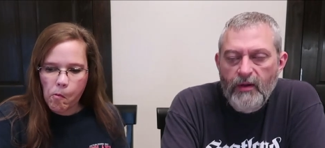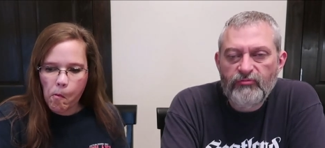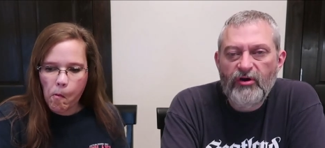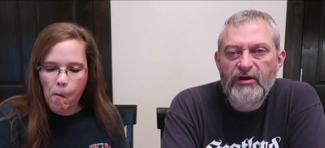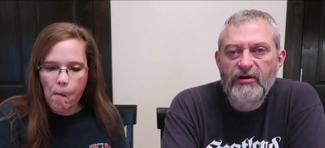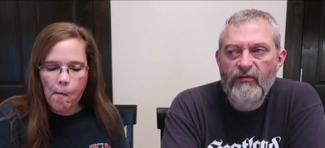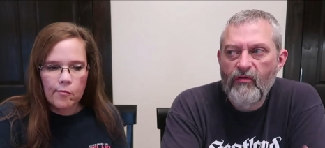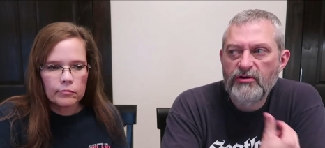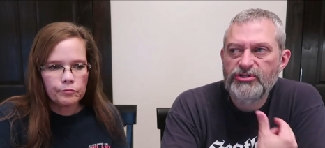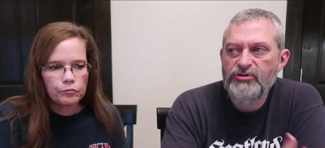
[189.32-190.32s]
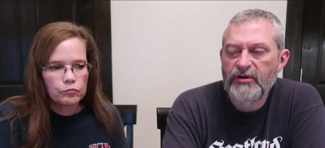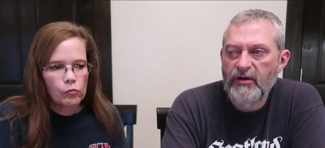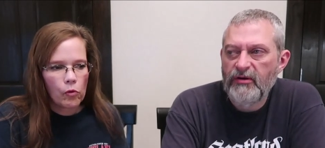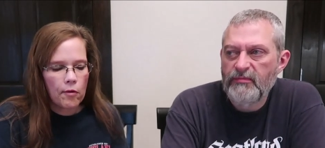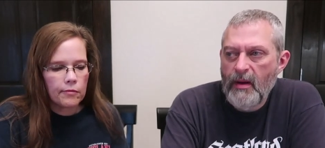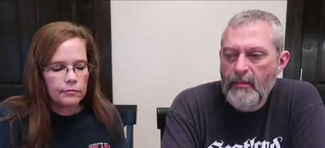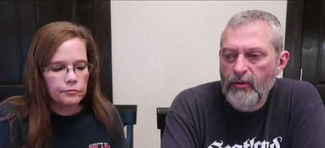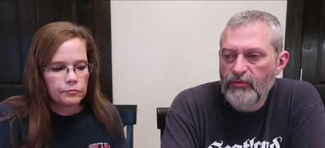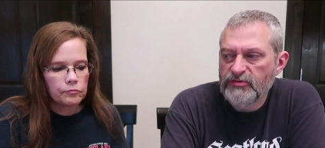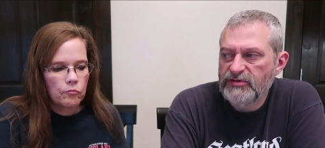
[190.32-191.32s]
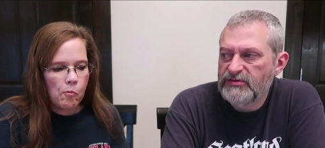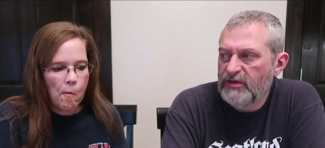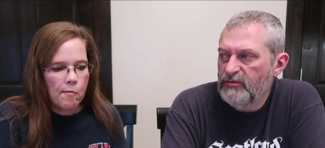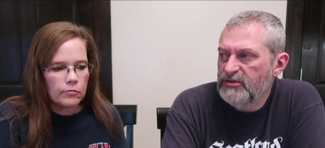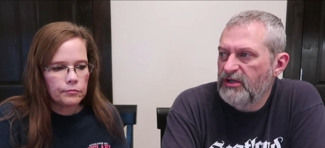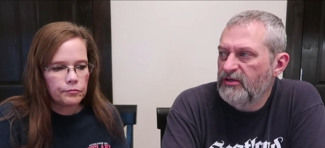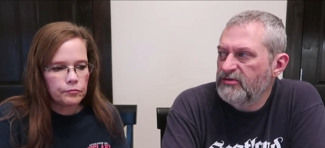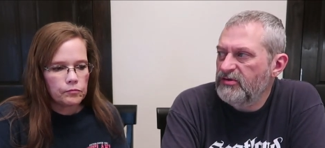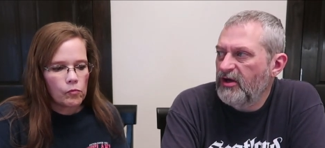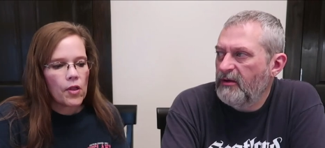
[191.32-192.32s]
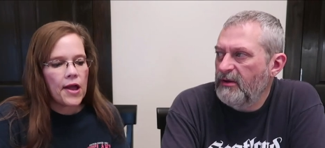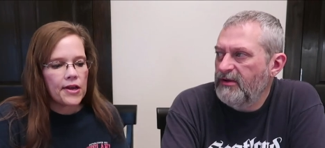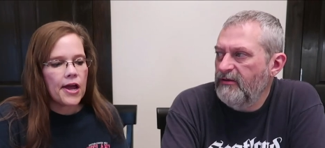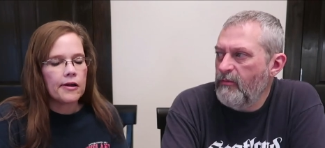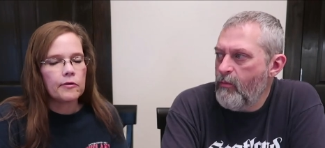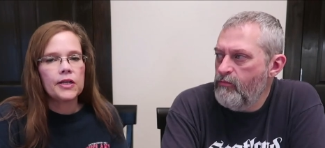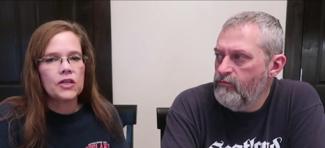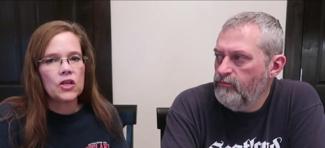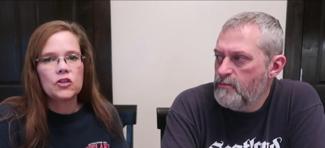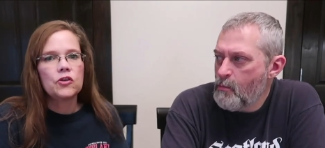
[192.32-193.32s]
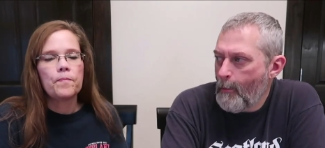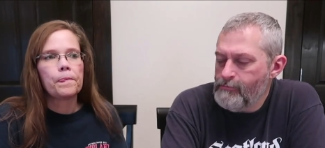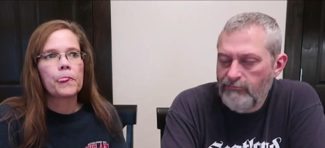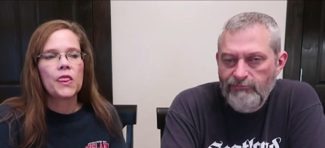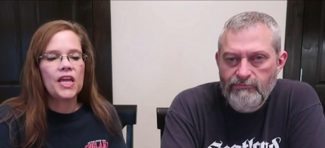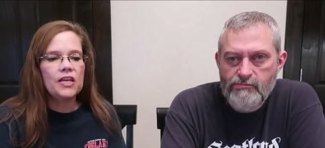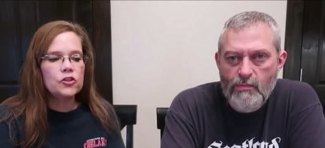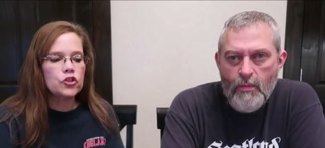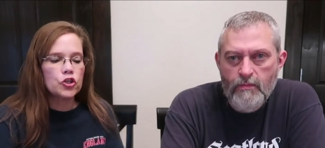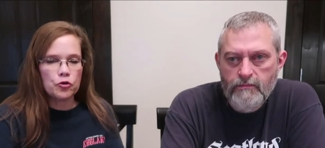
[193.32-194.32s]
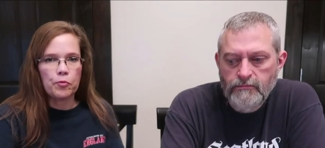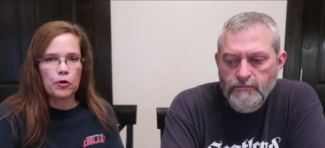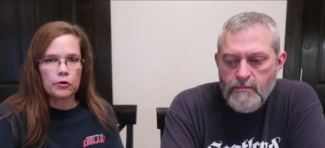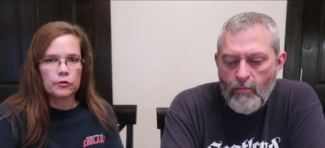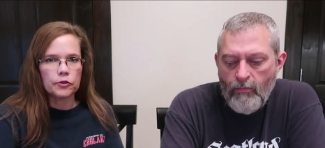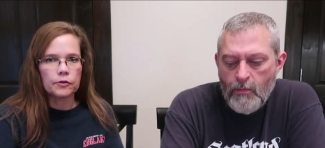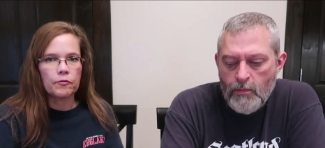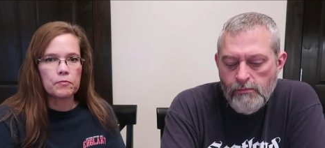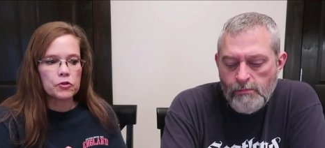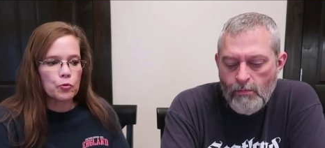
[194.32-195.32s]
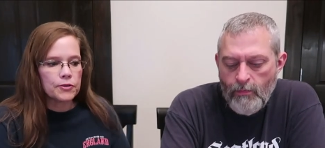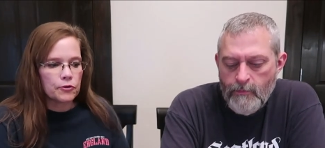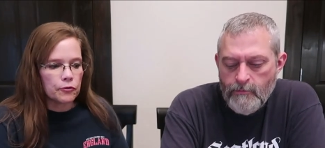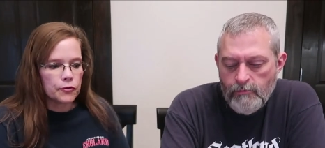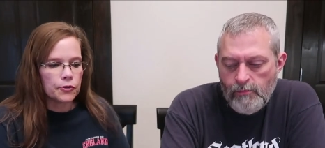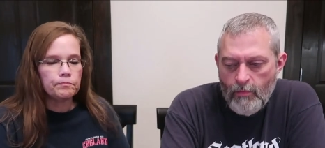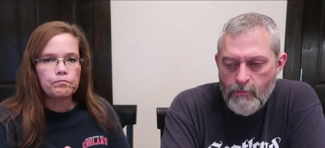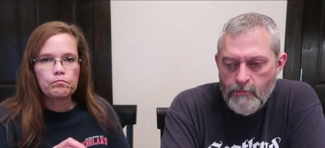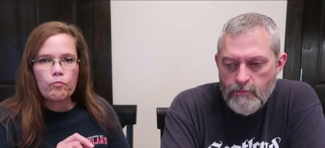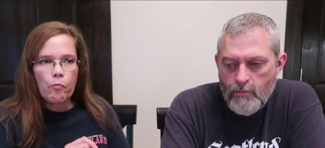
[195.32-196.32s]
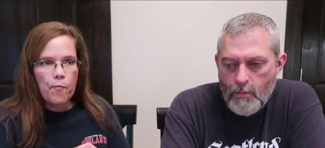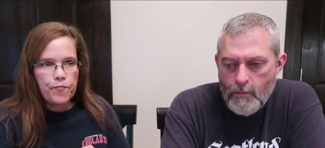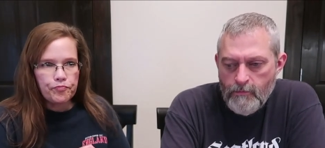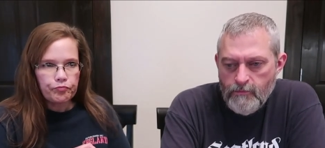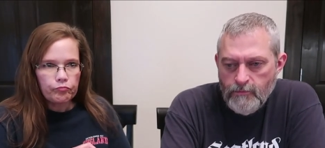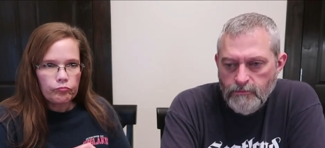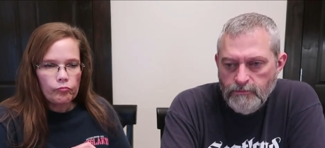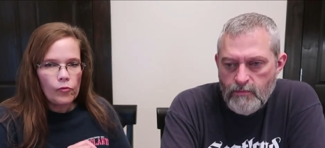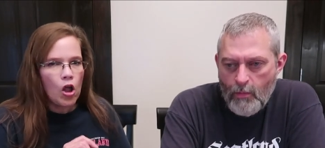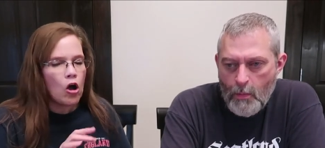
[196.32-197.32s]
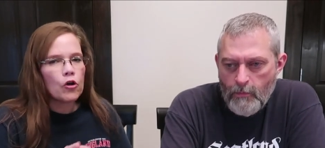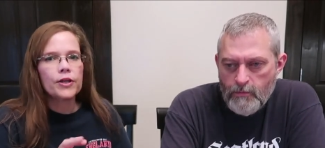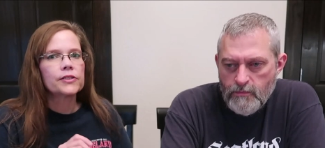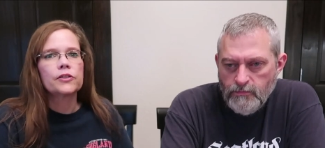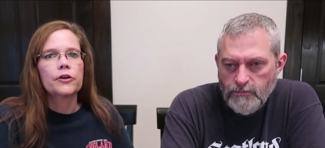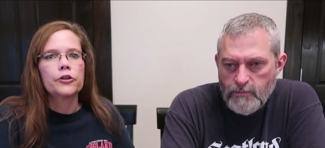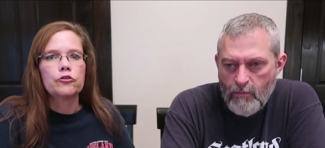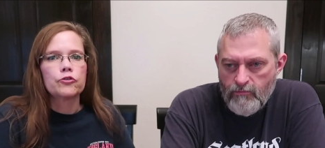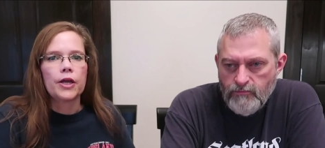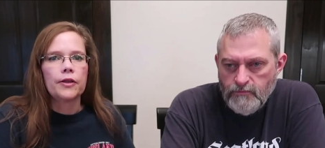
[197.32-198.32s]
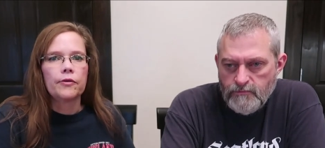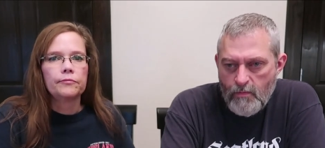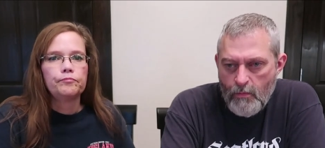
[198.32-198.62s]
Speaker 1: trying to avoid chewing it with my molars because I don't want to get all stuck in my I know.
Speaker 2: It, it, these chew bars from Swizzles all get stuck in your teeth.